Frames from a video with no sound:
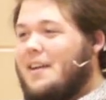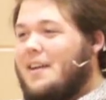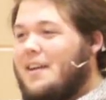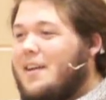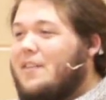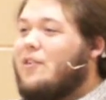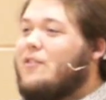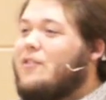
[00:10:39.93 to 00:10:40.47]

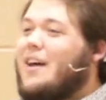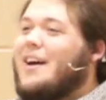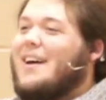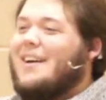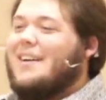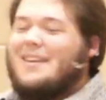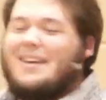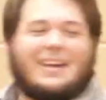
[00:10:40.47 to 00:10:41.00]
This is
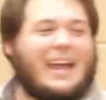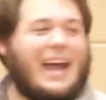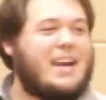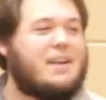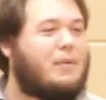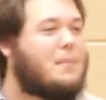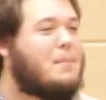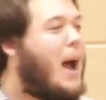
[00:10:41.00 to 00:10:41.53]
a kind
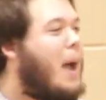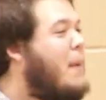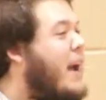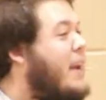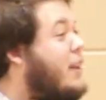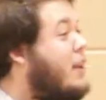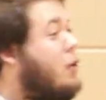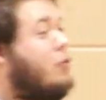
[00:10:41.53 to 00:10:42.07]
of, in my mind, a little